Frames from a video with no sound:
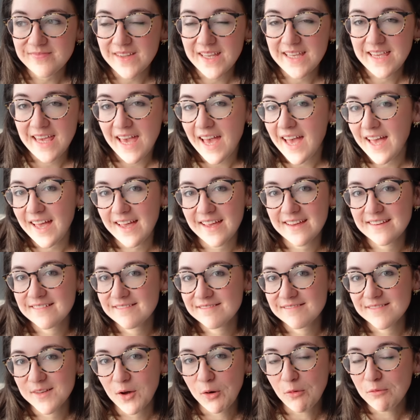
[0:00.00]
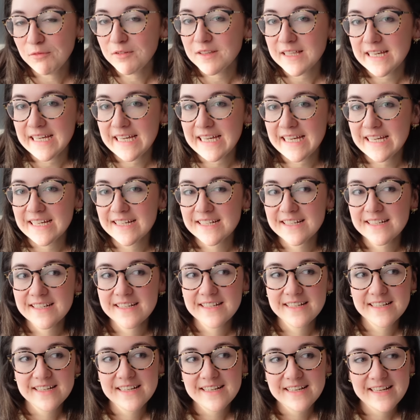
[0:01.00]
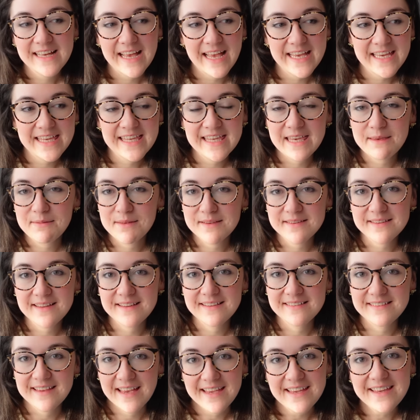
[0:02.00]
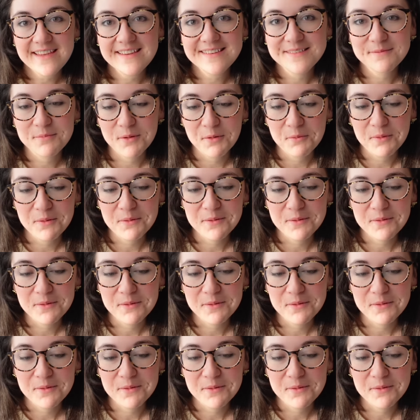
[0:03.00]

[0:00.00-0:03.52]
yeah, hopefully I can keep this concise, but we